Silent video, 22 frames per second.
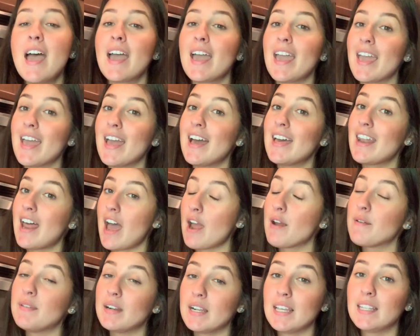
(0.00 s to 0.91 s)
And
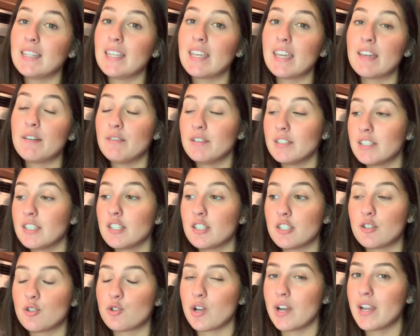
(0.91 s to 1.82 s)
I really think it was this
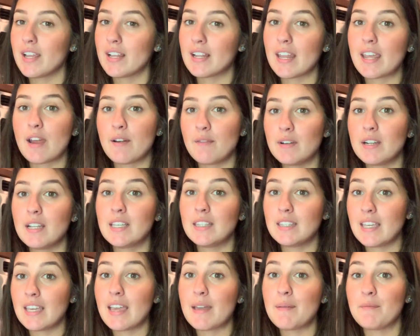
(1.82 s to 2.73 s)
drink. Like I really
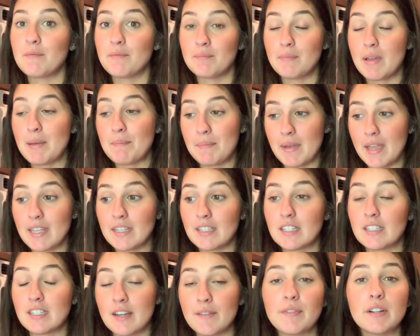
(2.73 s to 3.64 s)
think it made
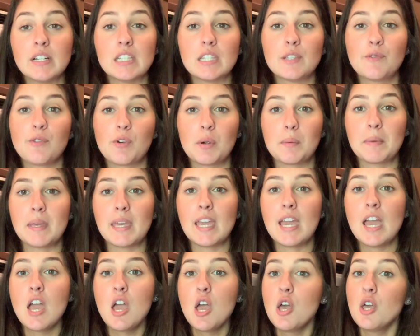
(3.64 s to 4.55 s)
the difference for
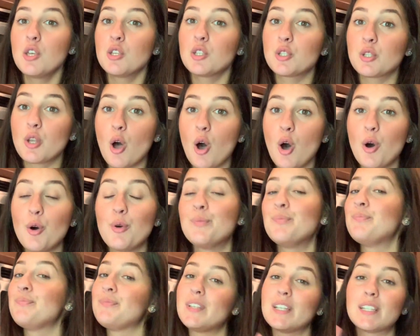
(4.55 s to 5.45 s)
me. So
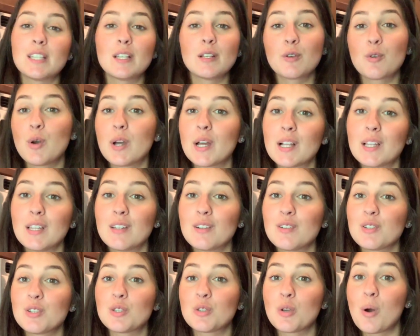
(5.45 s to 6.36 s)
just a quick
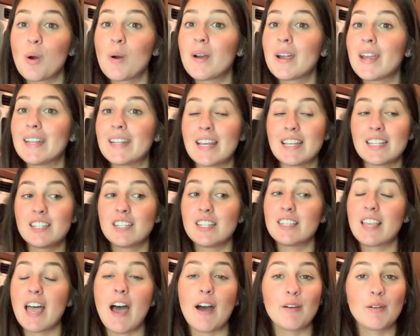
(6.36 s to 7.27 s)
little story. That's
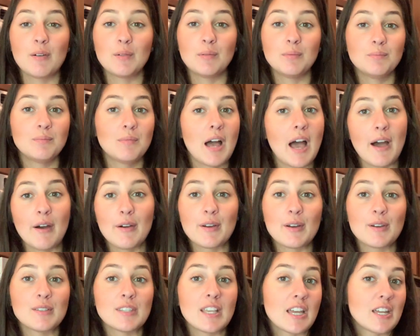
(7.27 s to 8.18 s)
just how
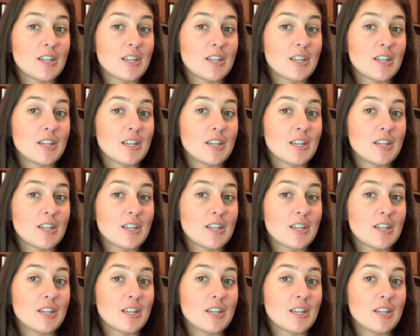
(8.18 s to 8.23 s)
it goes.